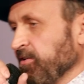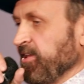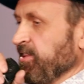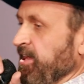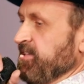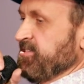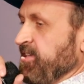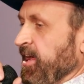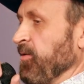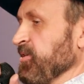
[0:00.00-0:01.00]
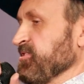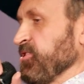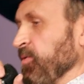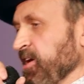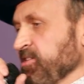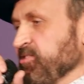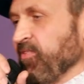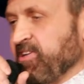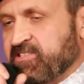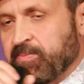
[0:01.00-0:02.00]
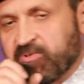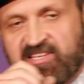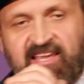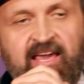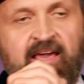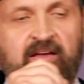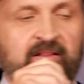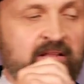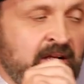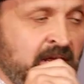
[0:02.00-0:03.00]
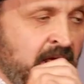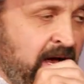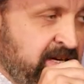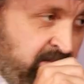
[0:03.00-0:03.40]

only eat lettuce, carrots, grains, vegetables, kale. I